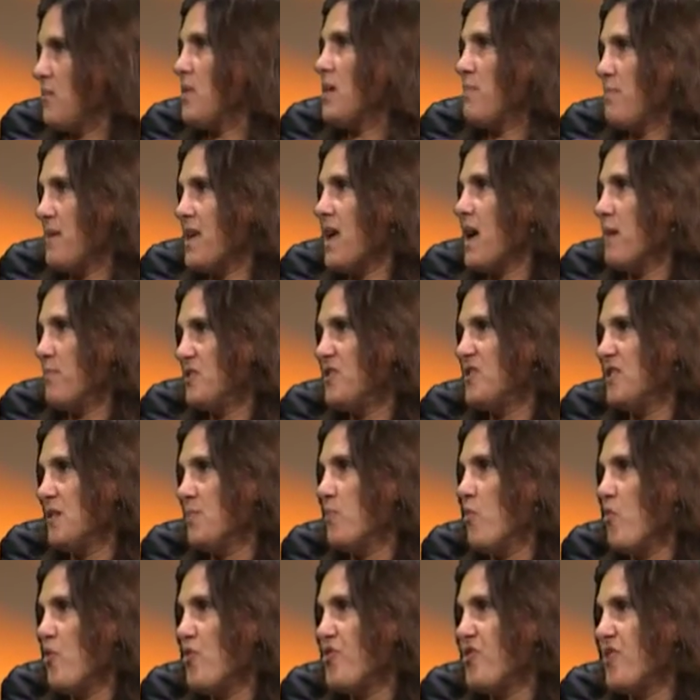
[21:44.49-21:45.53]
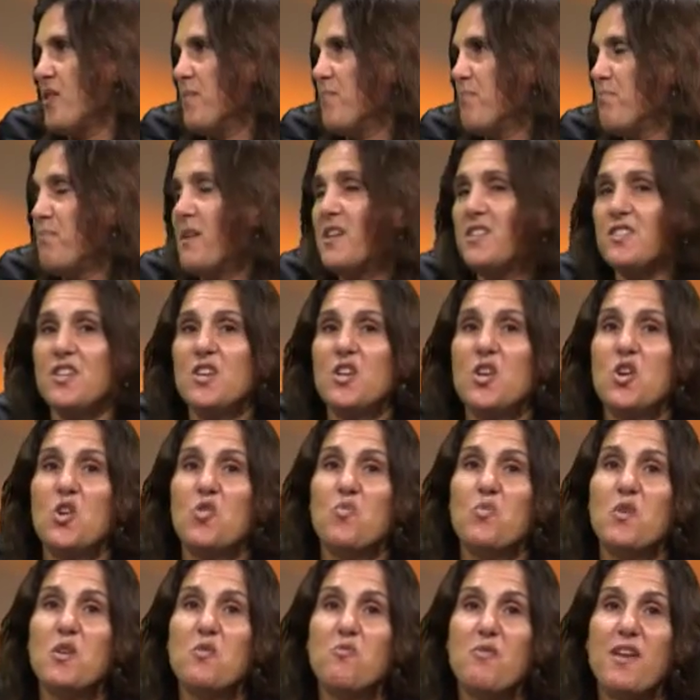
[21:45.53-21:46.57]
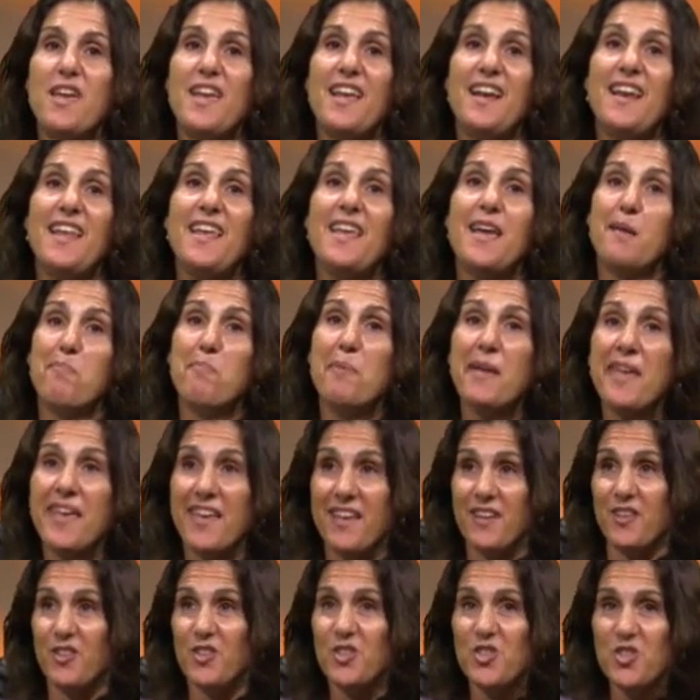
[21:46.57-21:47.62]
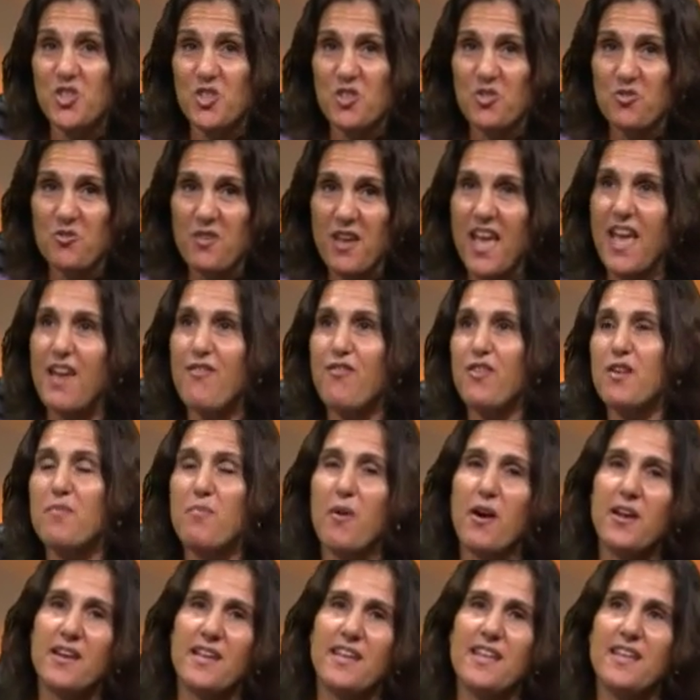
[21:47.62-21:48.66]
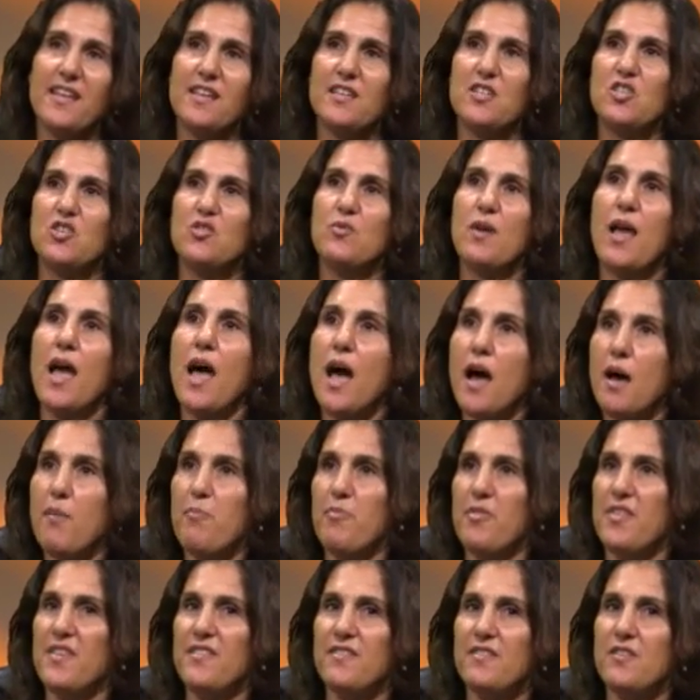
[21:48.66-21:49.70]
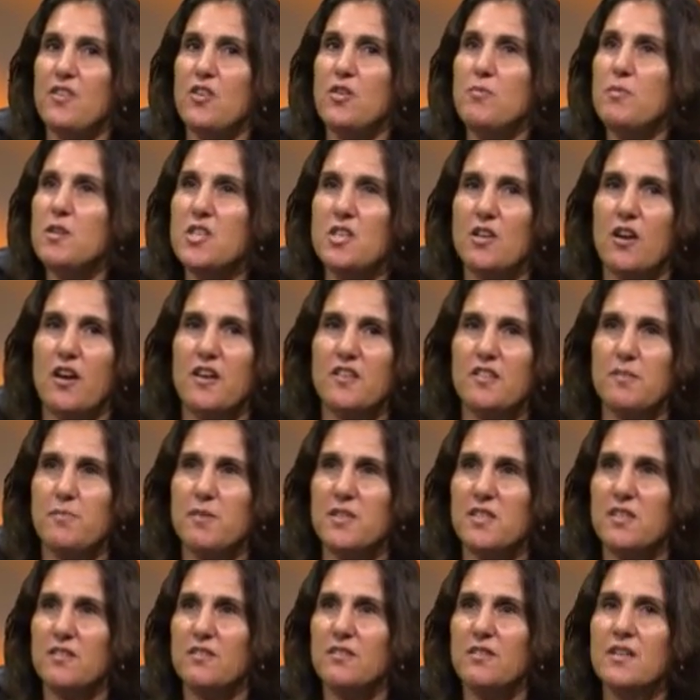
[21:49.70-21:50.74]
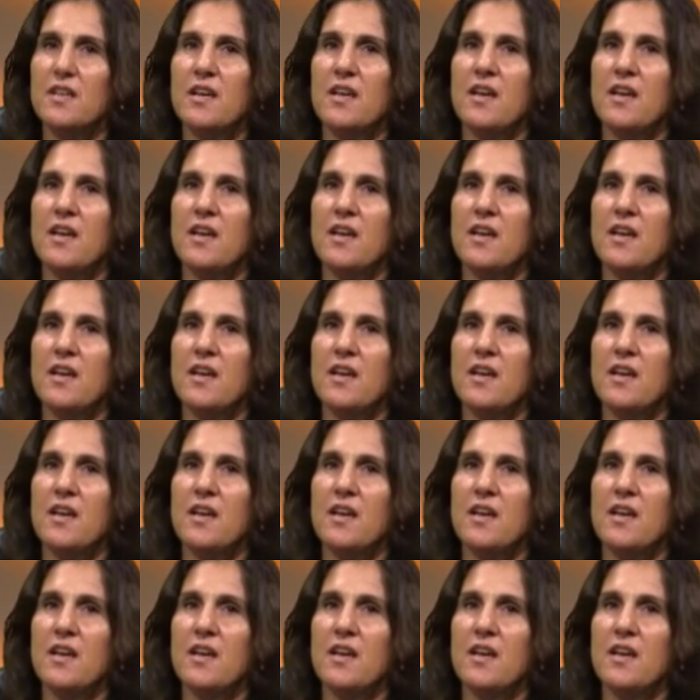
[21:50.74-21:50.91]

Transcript: be able to support them. But we really appeal to everybody to help this community hospital.